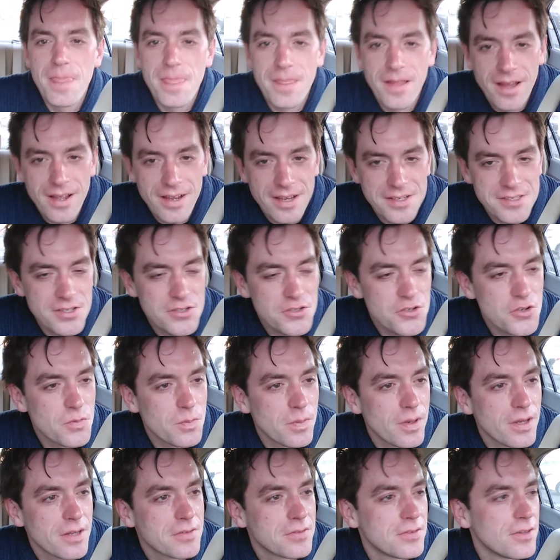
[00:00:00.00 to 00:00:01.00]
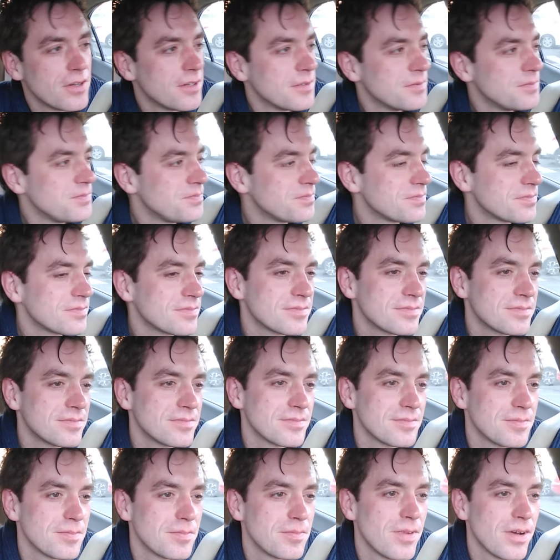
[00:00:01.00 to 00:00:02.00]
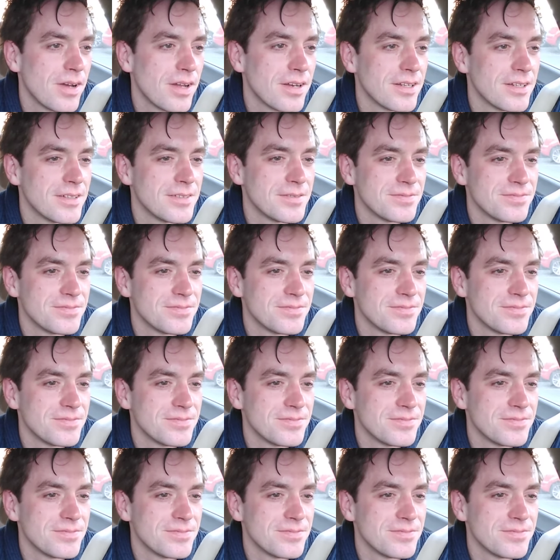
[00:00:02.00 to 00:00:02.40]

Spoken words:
I guess I shouldn't make fun. But,